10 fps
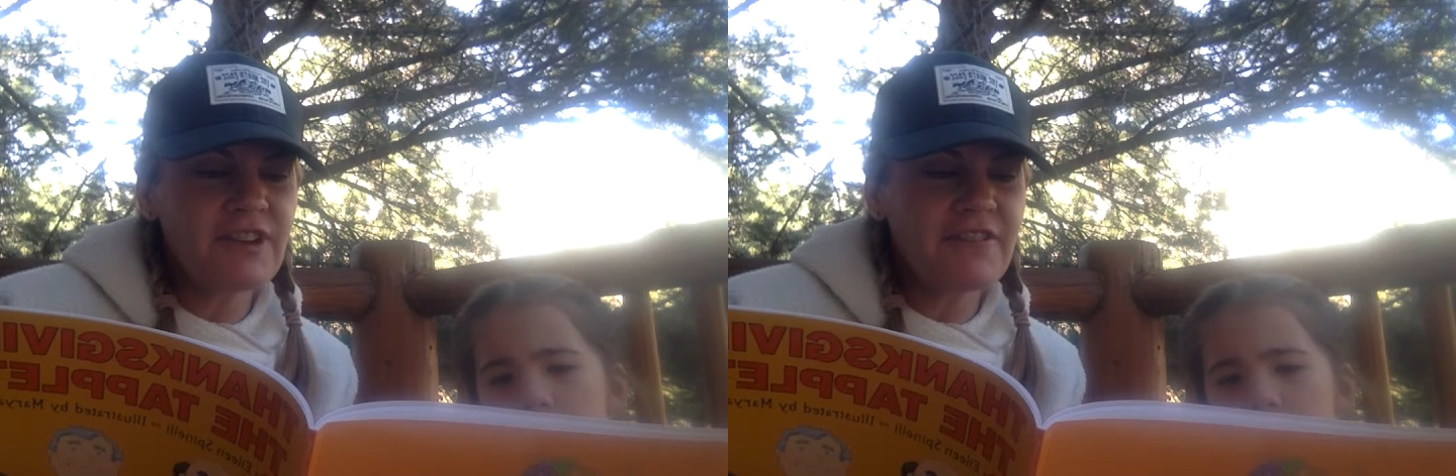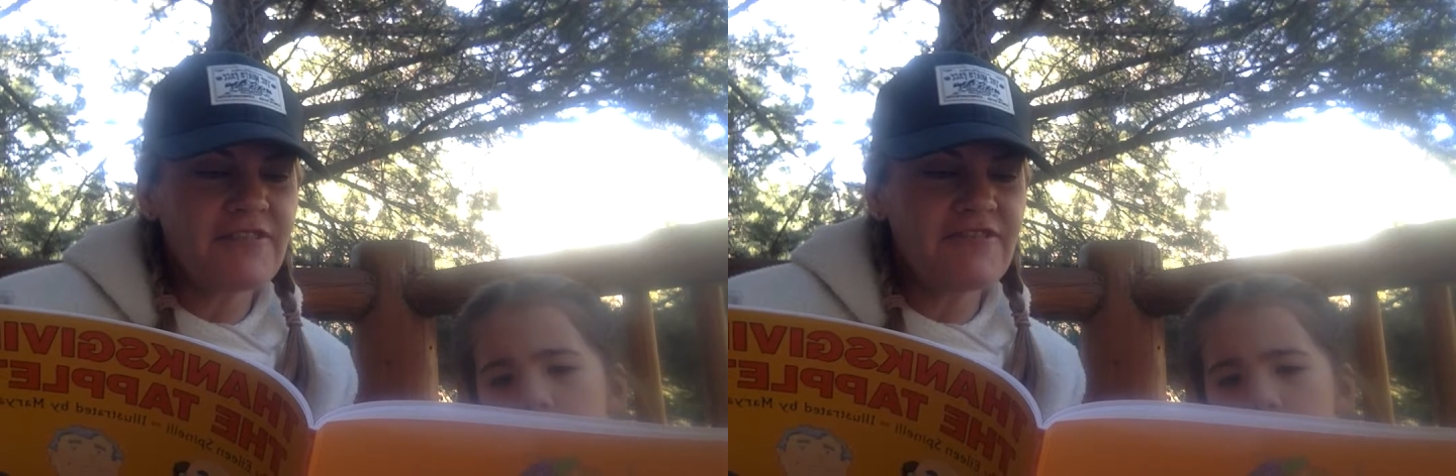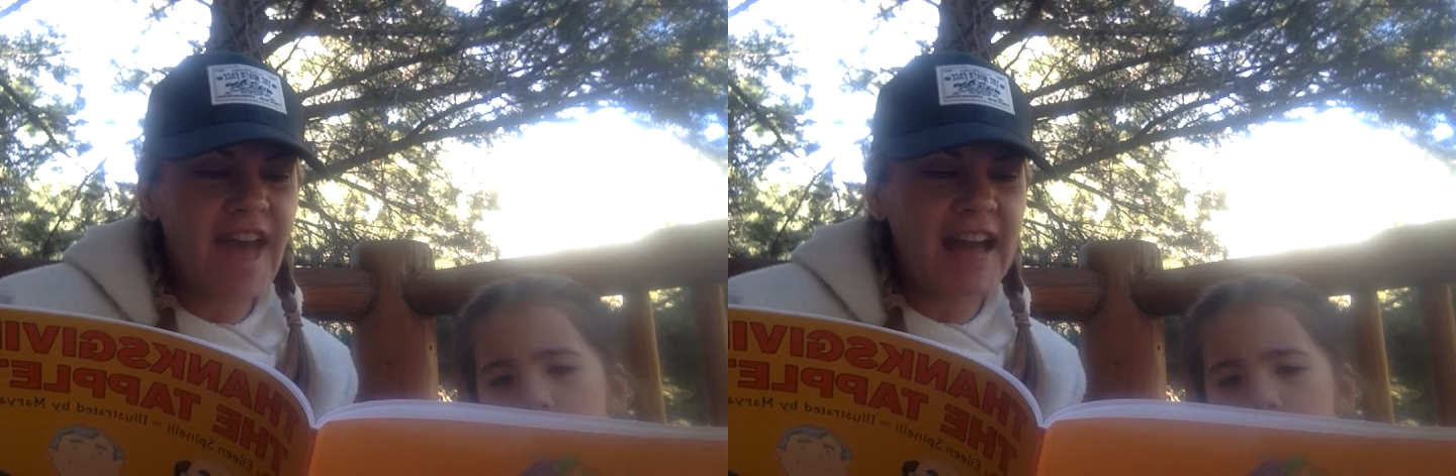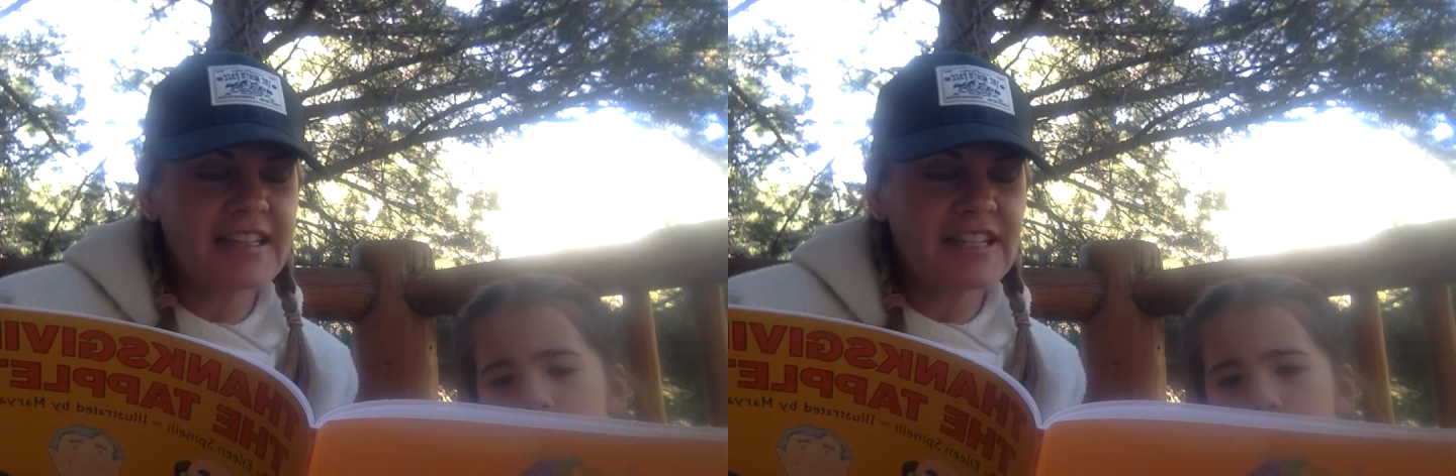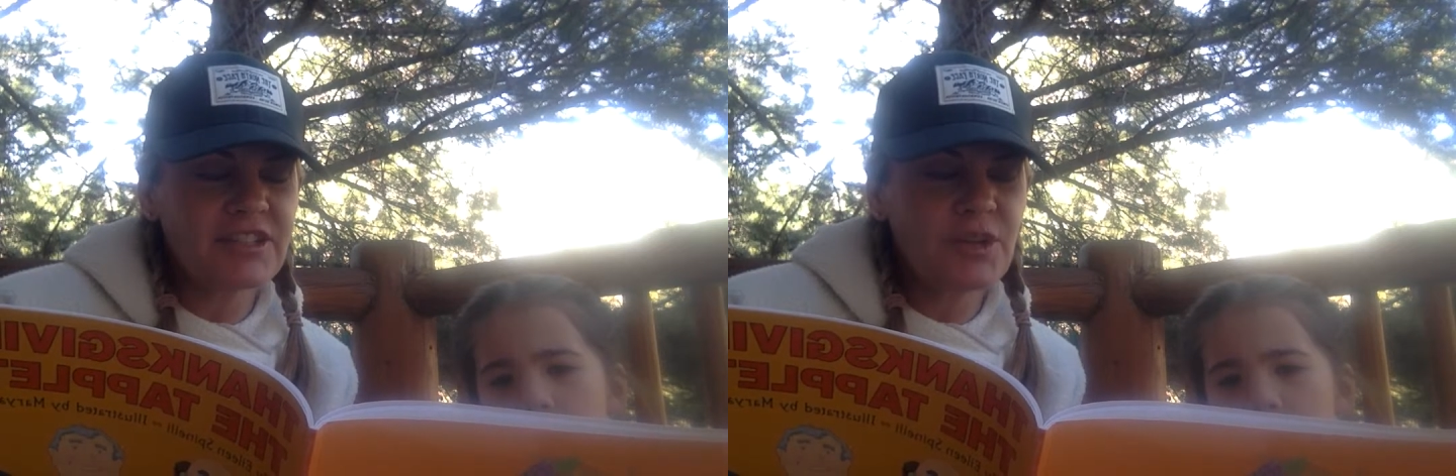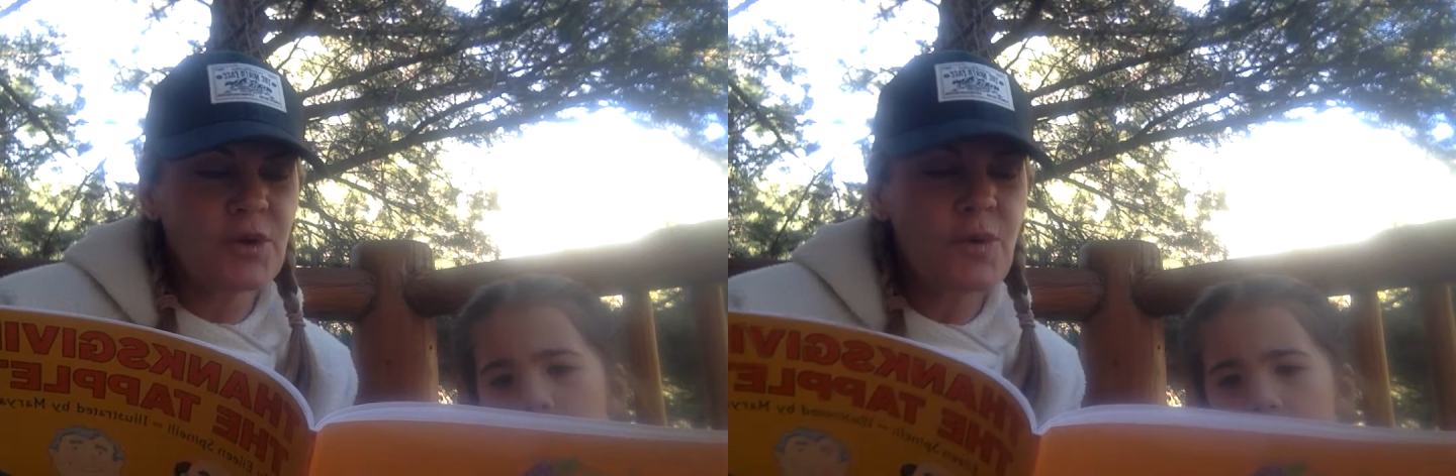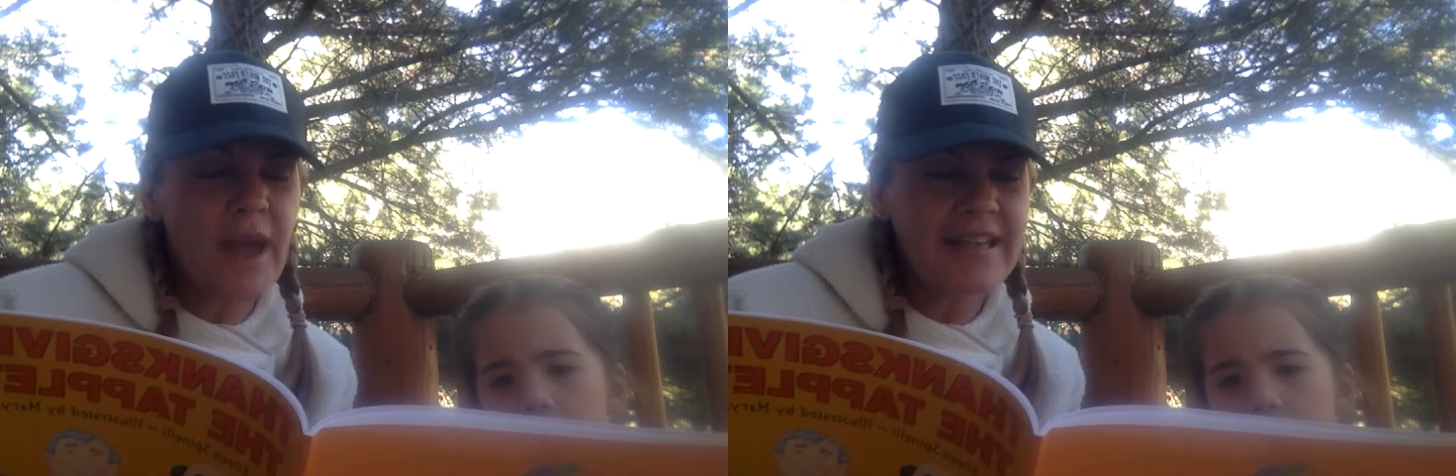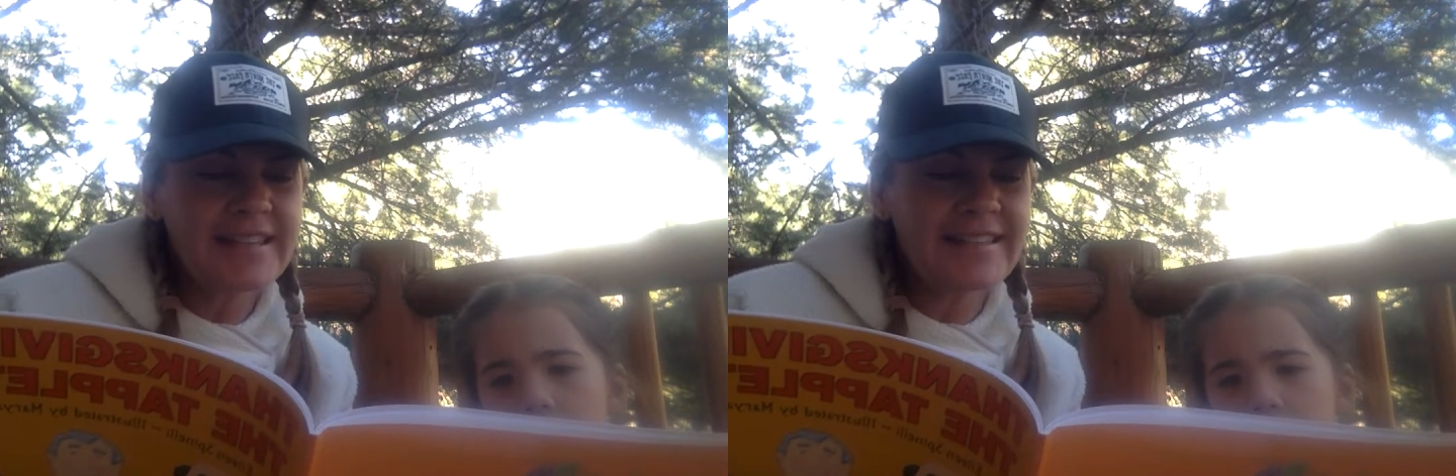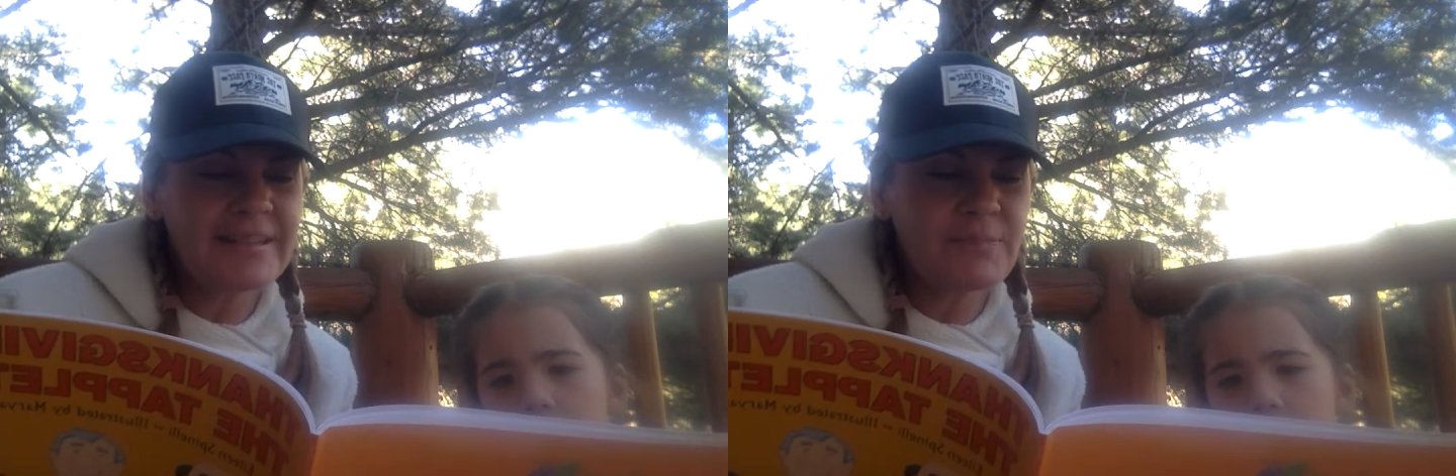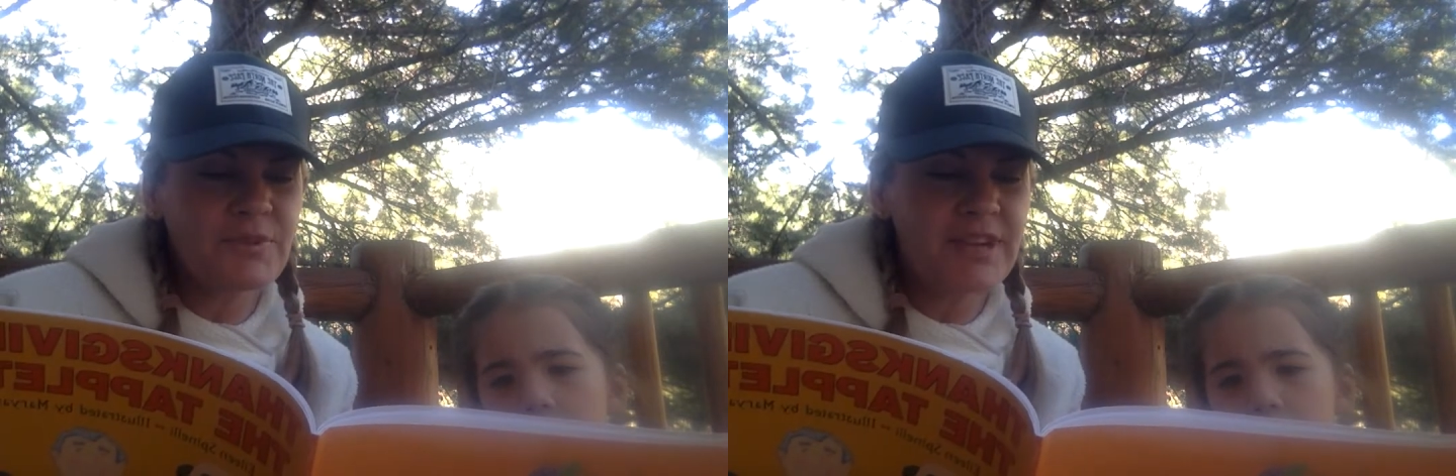a fact it's quite
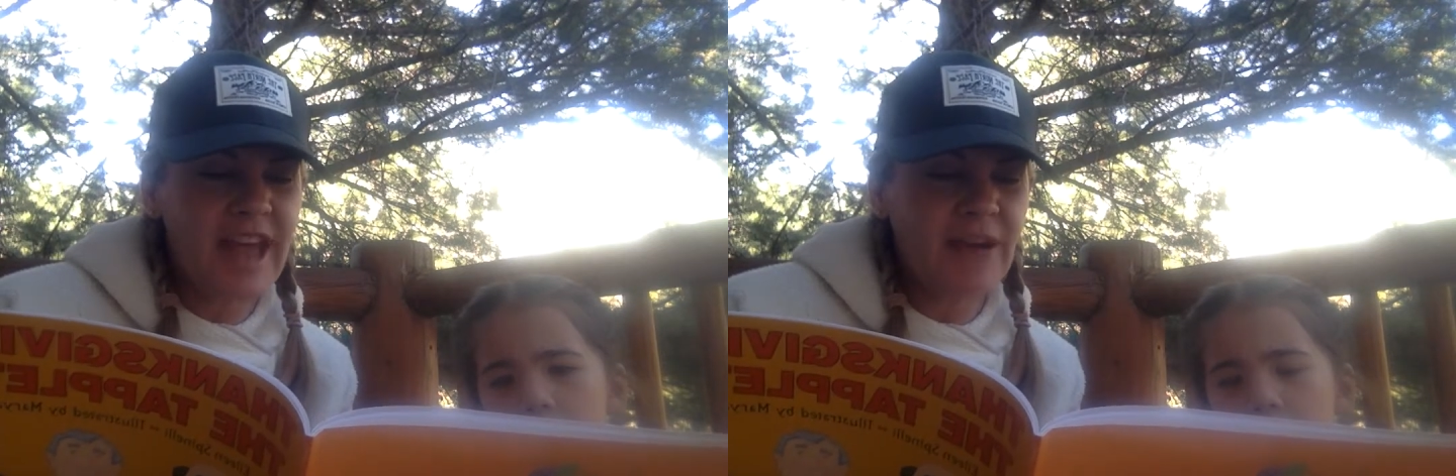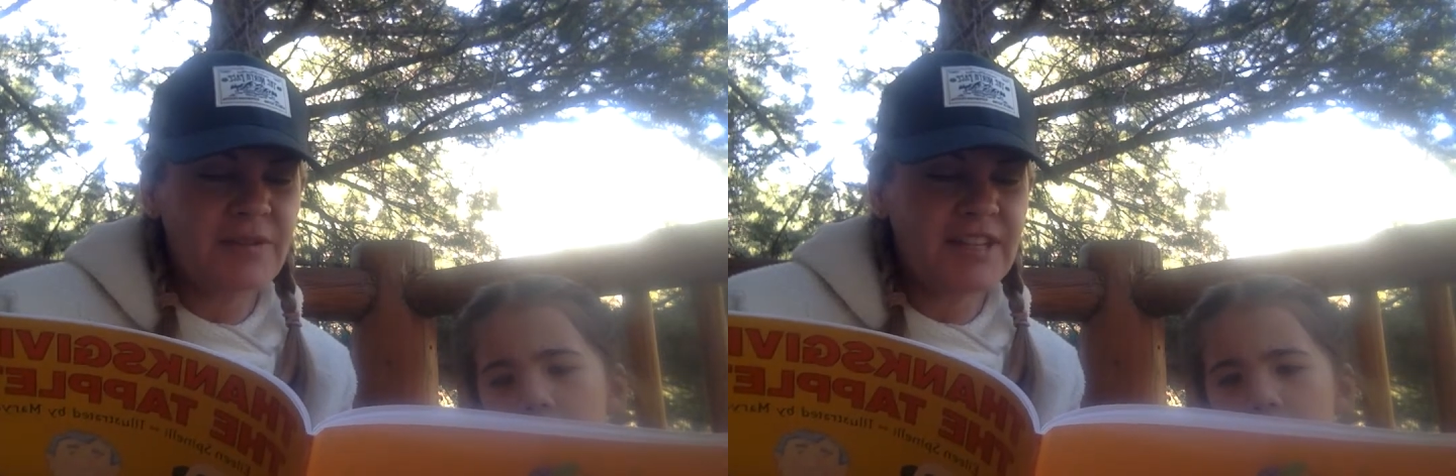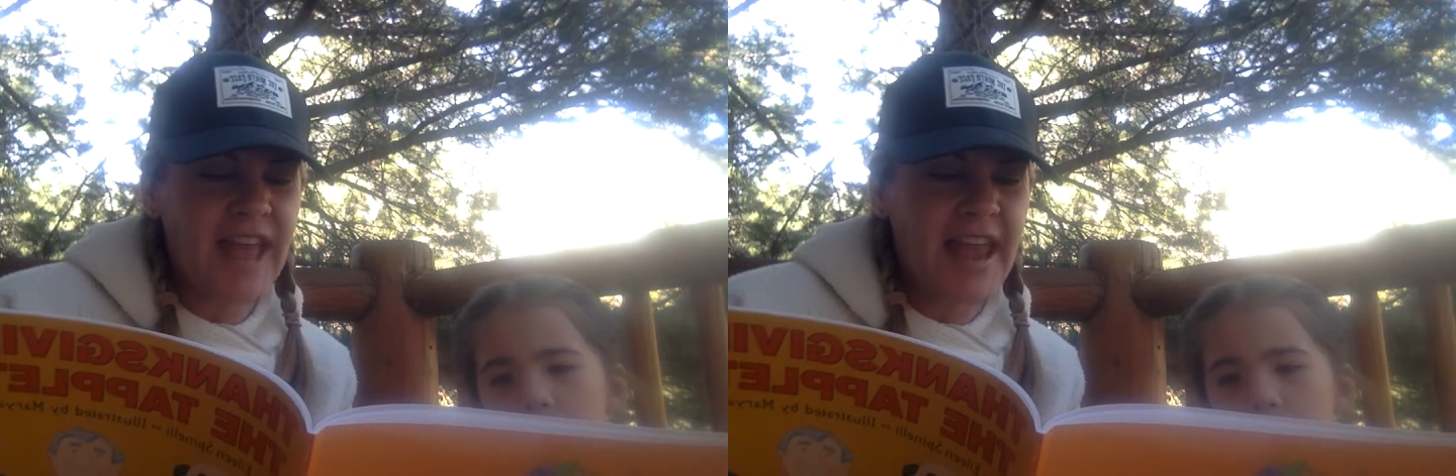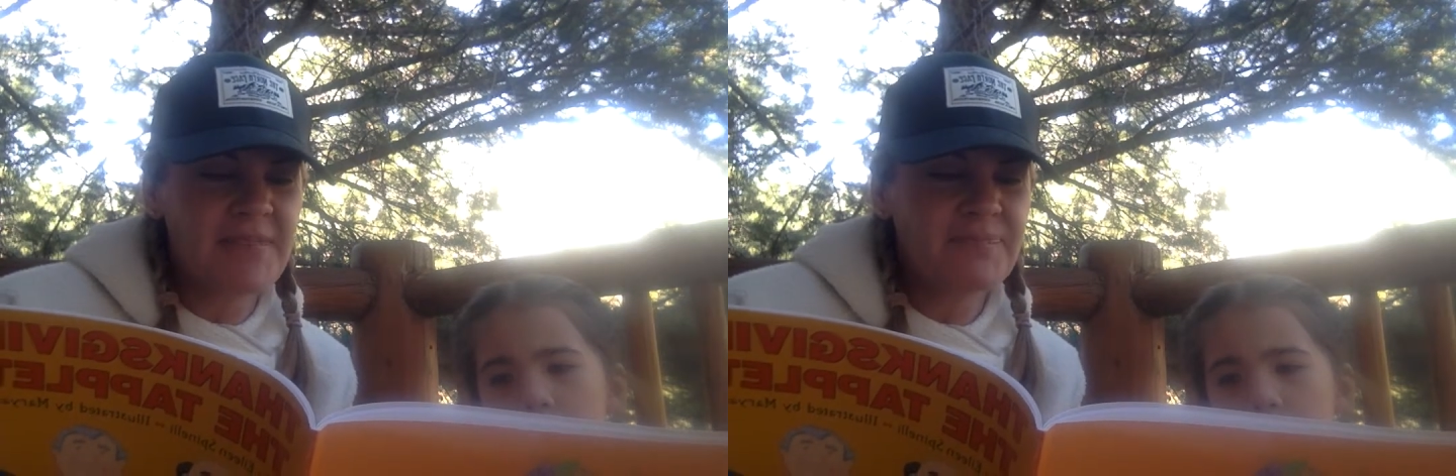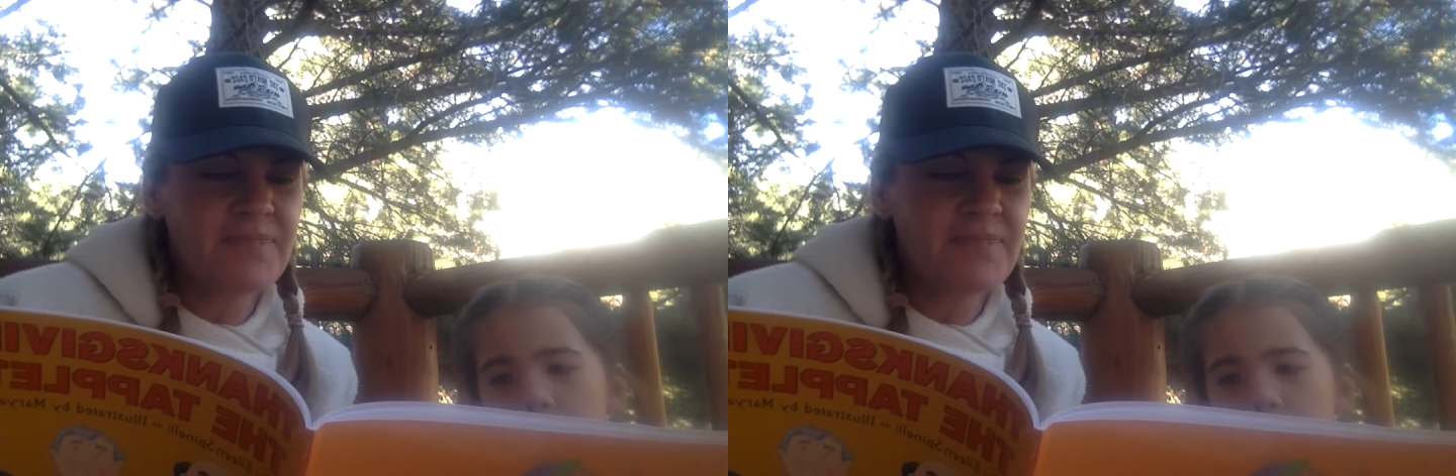slippery out today."